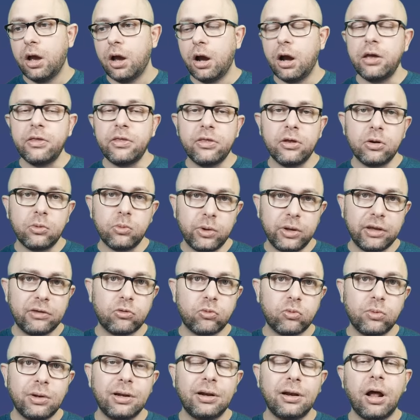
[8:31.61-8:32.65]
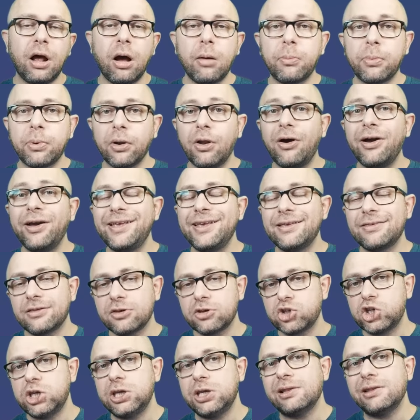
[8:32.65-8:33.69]
Either Wixwell applying the
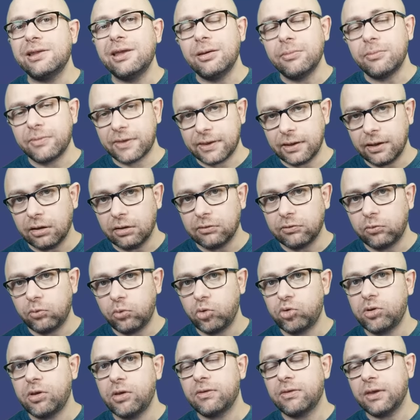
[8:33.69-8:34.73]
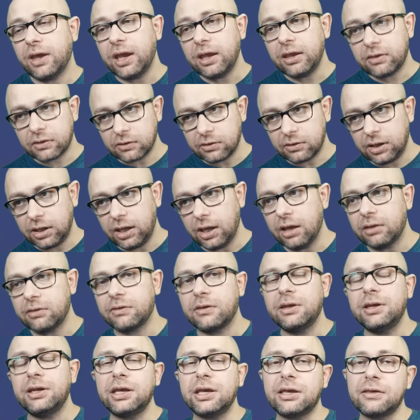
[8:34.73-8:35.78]
shield himself with his A3 and
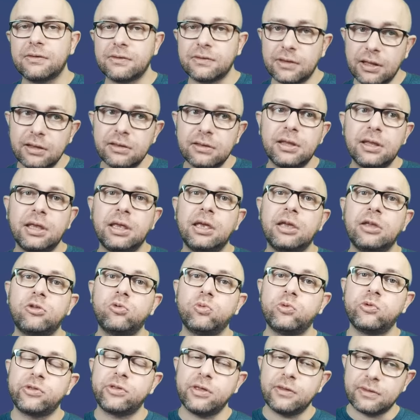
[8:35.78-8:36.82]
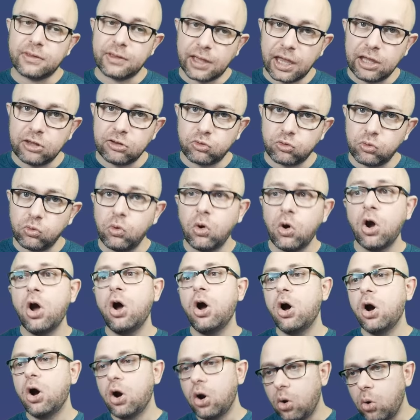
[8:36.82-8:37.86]
then extending it with his A2
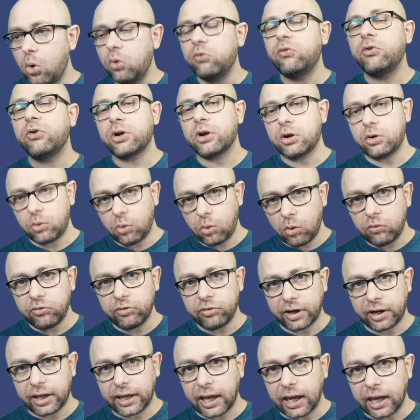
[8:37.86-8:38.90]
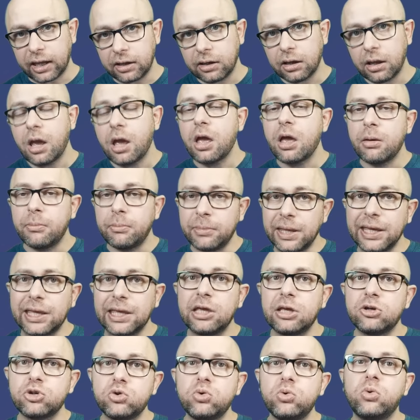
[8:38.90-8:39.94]
over and over again,
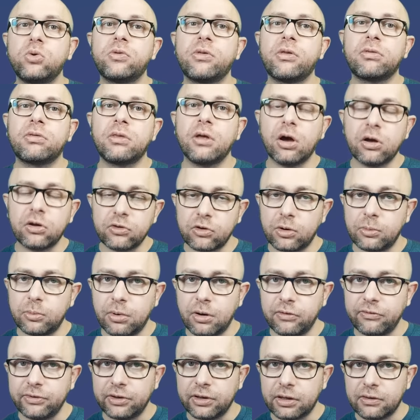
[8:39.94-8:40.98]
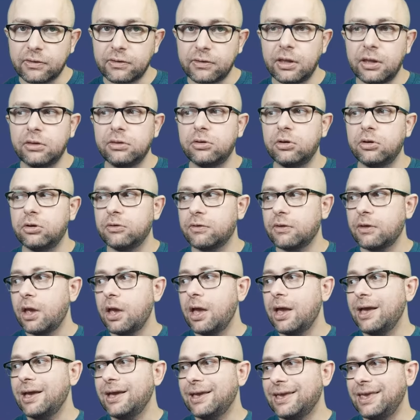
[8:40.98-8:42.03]
making sure that the other buff extenders
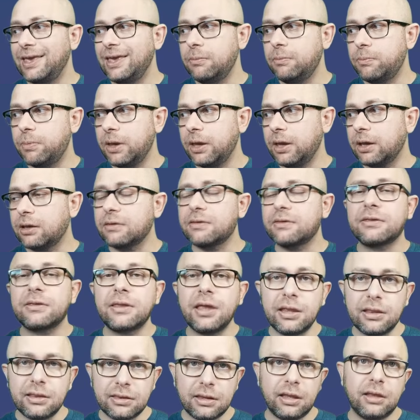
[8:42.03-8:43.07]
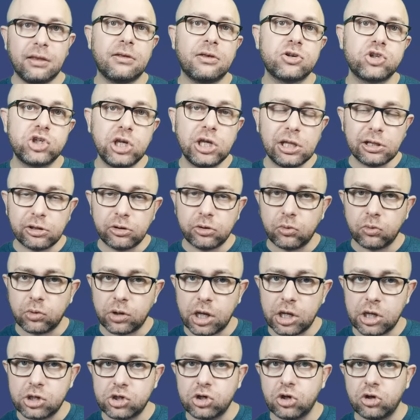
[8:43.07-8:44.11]
keep extending the shield
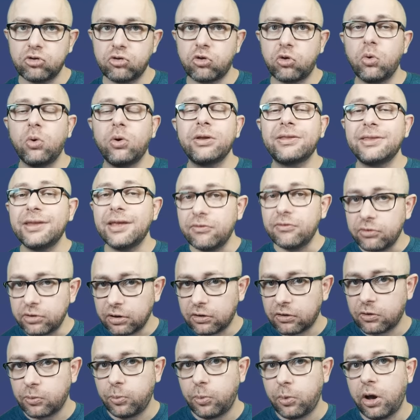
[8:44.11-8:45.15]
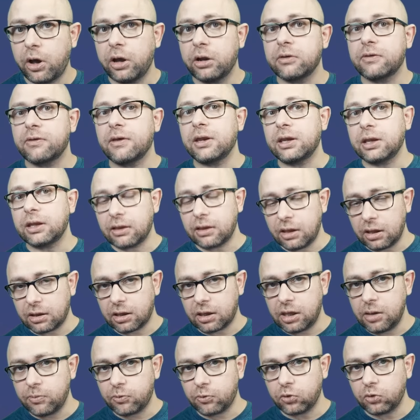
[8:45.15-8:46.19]
duration so it never expires and it
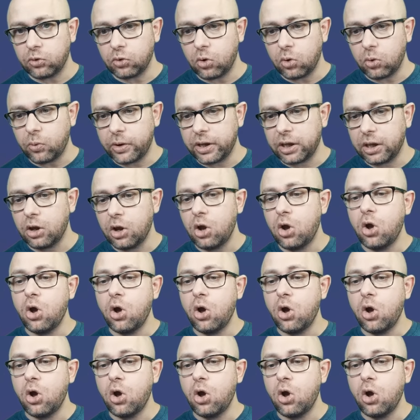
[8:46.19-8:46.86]
keeps growing.